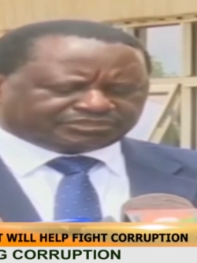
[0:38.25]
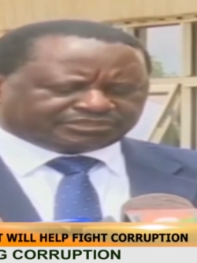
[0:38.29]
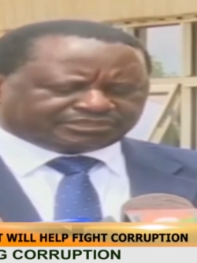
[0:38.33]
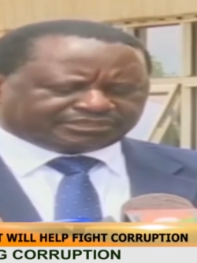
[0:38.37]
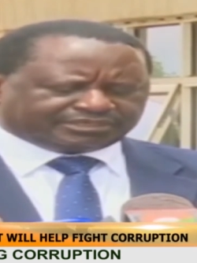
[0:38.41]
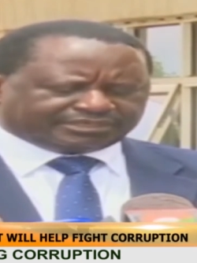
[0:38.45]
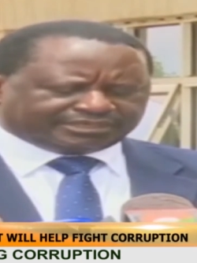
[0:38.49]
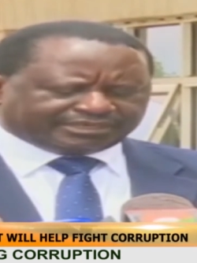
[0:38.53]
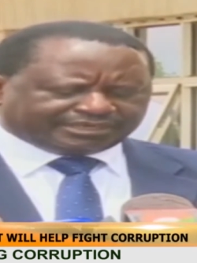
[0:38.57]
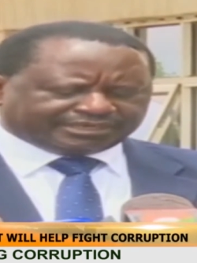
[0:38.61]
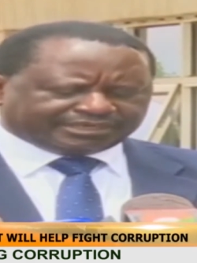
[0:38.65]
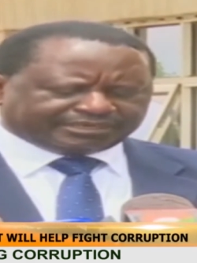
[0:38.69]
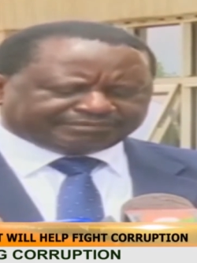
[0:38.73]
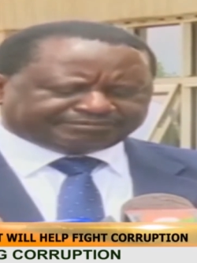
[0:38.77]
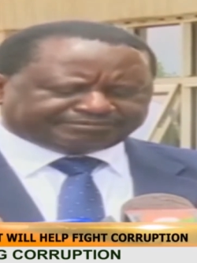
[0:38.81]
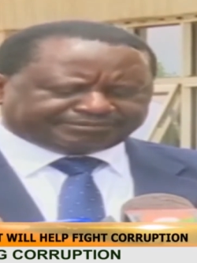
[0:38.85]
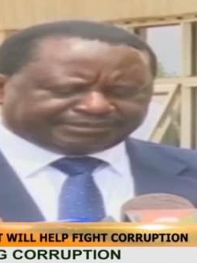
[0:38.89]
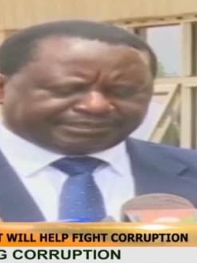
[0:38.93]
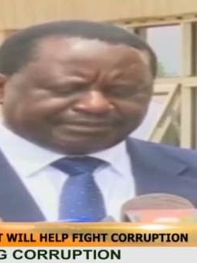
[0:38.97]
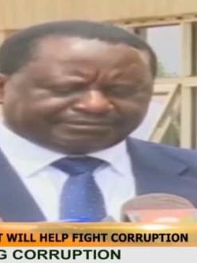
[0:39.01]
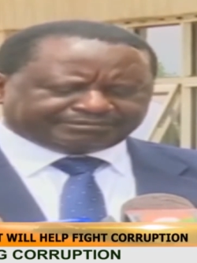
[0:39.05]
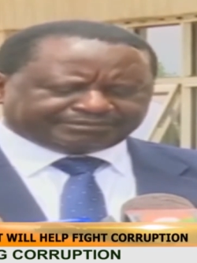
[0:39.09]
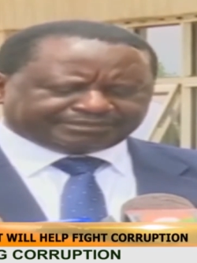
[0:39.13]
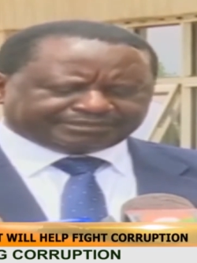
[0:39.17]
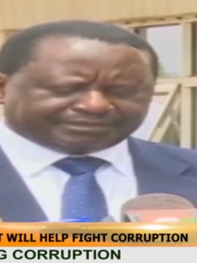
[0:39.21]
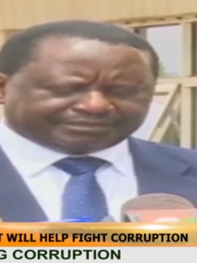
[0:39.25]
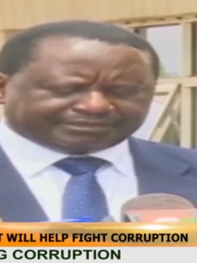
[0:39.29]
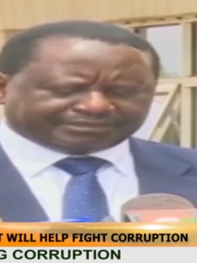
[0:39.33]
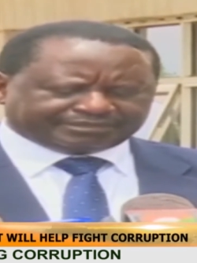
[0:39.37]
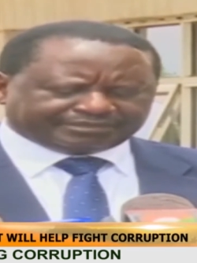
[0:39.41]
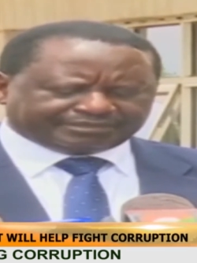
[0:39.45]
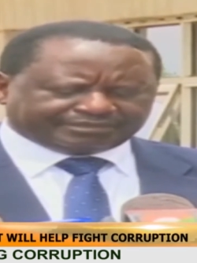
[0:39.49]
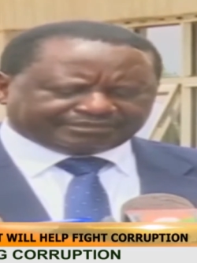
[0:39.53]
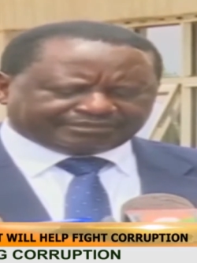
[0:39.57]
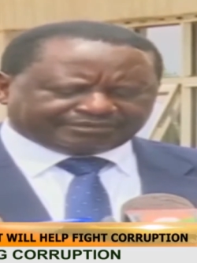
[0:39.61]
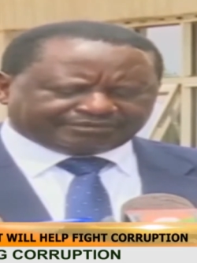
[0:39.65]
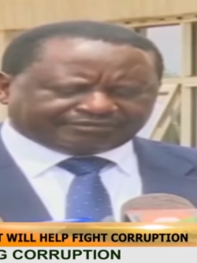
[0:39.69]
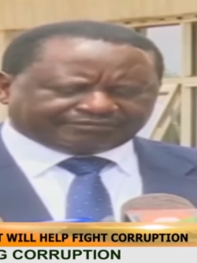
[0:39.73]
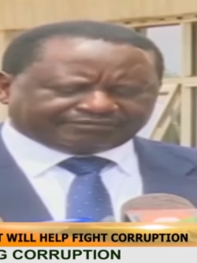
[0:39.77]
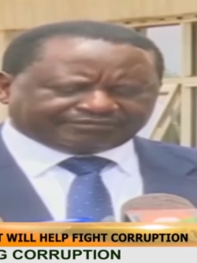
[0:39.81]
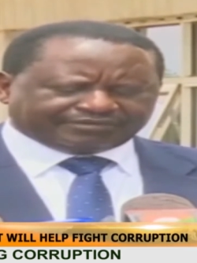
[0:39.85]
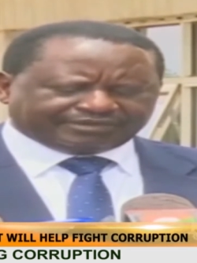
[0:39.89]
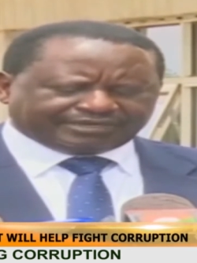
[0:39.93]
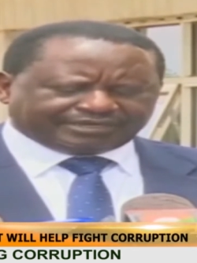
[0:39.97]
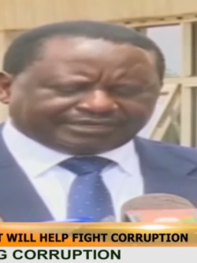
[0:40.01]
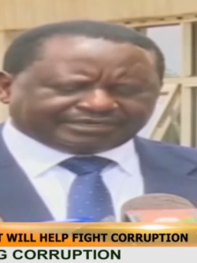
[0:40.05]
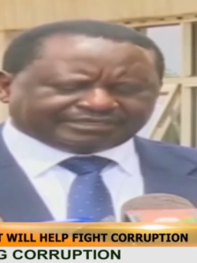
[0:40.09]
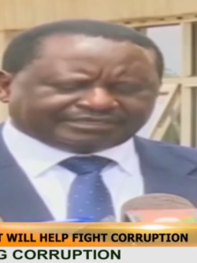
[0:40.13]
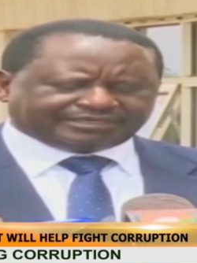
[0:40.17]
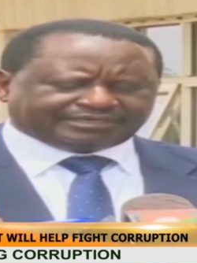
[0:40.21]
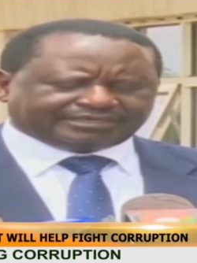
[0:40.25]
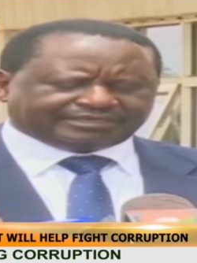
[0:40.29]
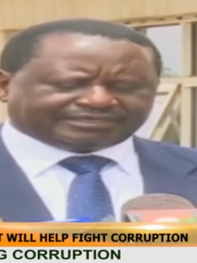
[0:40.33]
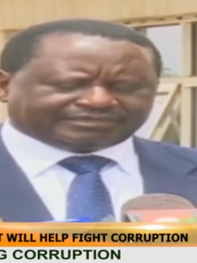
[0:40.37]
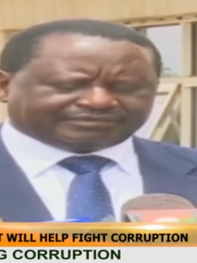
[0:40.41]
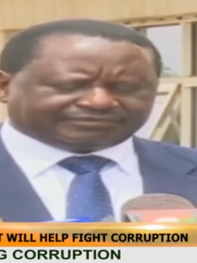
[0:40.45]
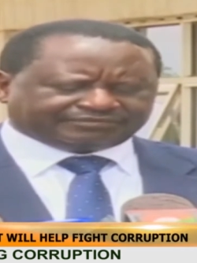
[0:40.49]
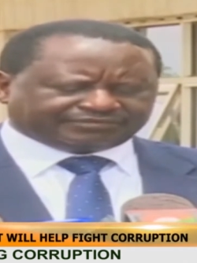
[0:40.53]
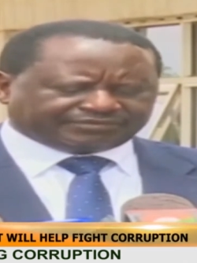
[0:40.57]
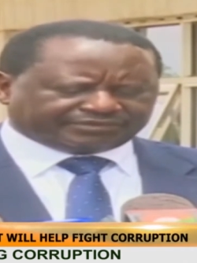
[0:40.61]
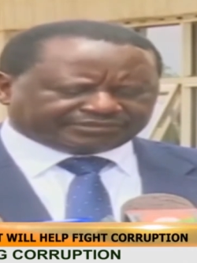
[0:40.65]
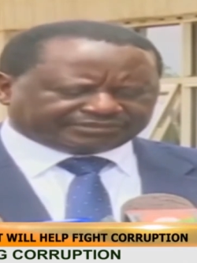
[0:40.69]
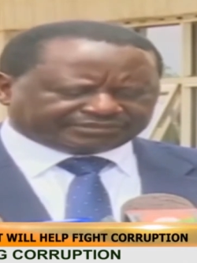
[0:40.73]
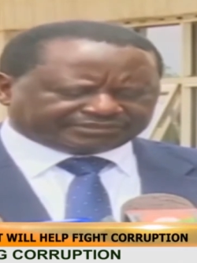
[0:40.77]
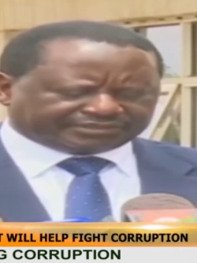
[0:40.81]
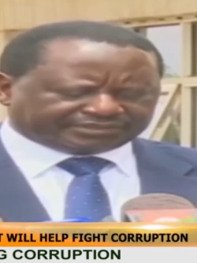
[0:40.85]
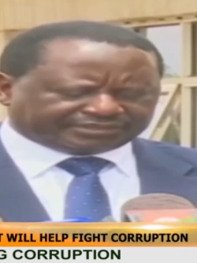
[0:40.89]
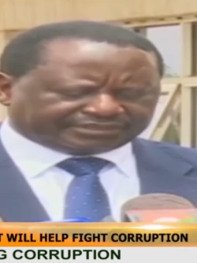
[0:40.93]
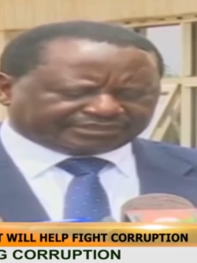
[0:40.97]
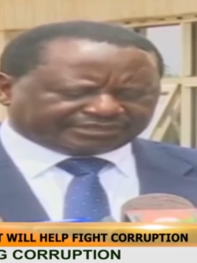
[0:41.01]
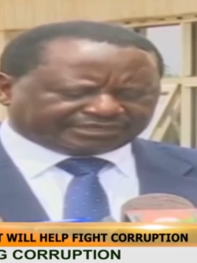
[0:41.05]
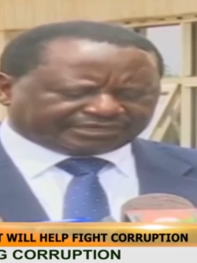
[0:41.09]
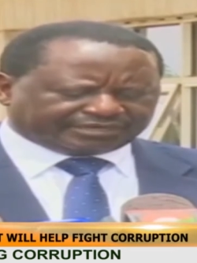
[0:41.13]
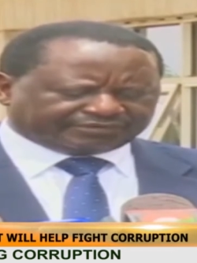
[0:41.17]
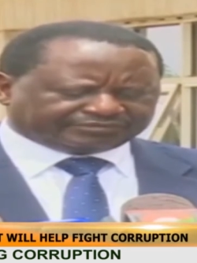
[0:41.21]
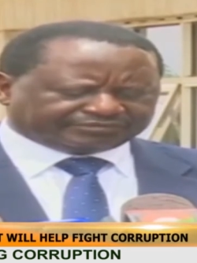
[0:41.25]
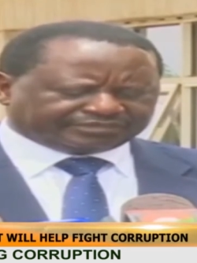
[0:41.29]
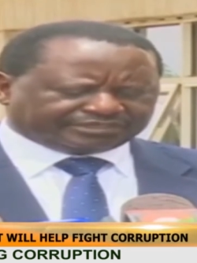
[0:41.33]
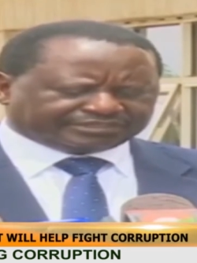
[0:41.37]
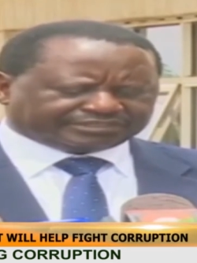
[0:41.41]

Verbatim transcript: to delay payment of any invoice